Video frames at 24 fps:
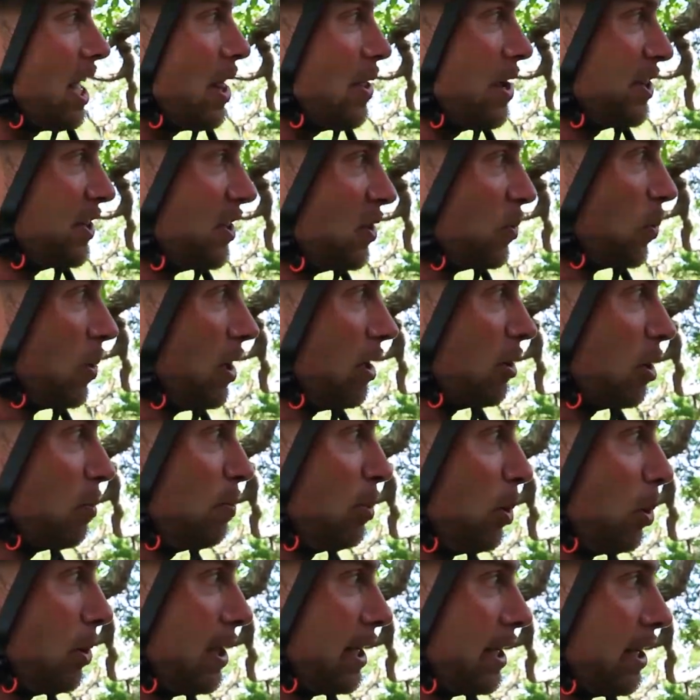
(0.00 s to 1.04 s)
this is where your
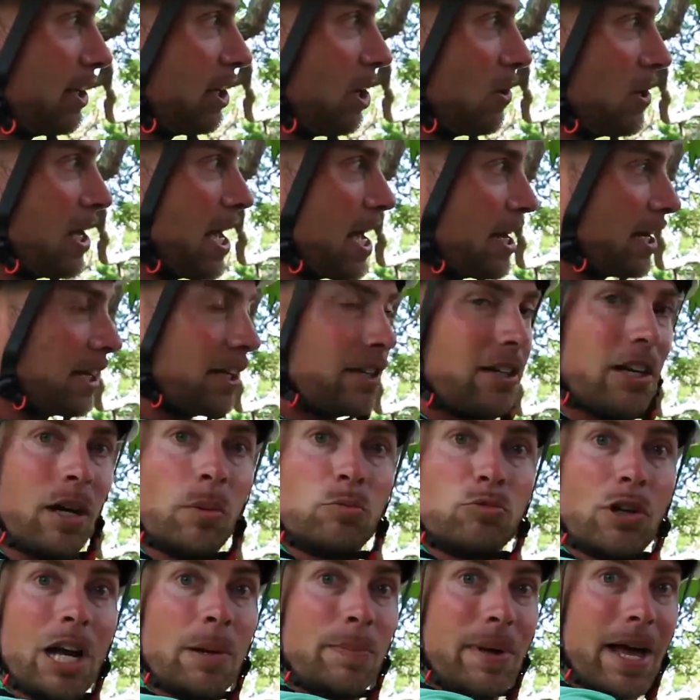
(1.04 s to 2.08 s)
pulley can go ahead and
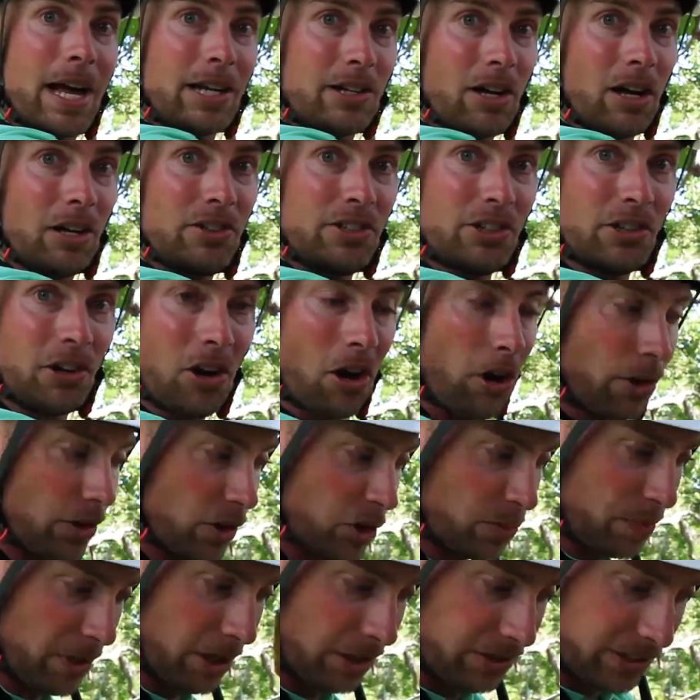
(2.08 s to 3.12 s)
come right back onto your
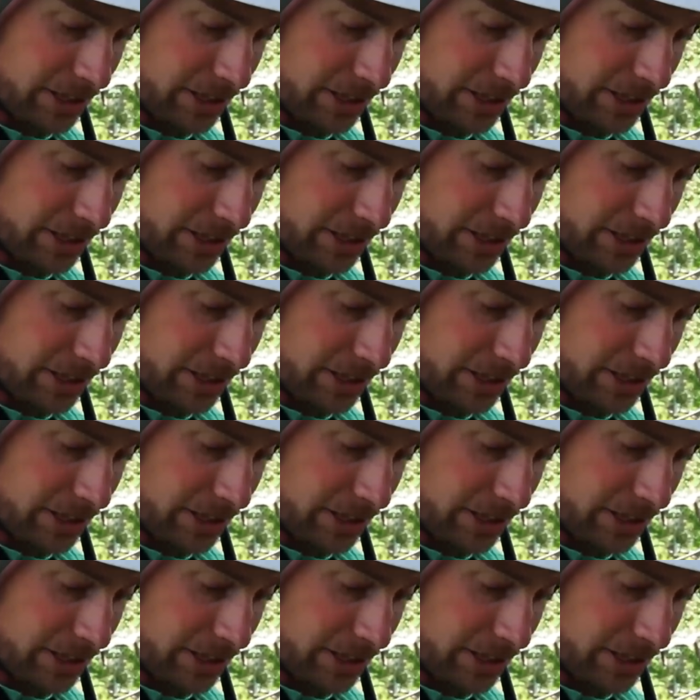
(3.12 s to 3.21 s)
harness belt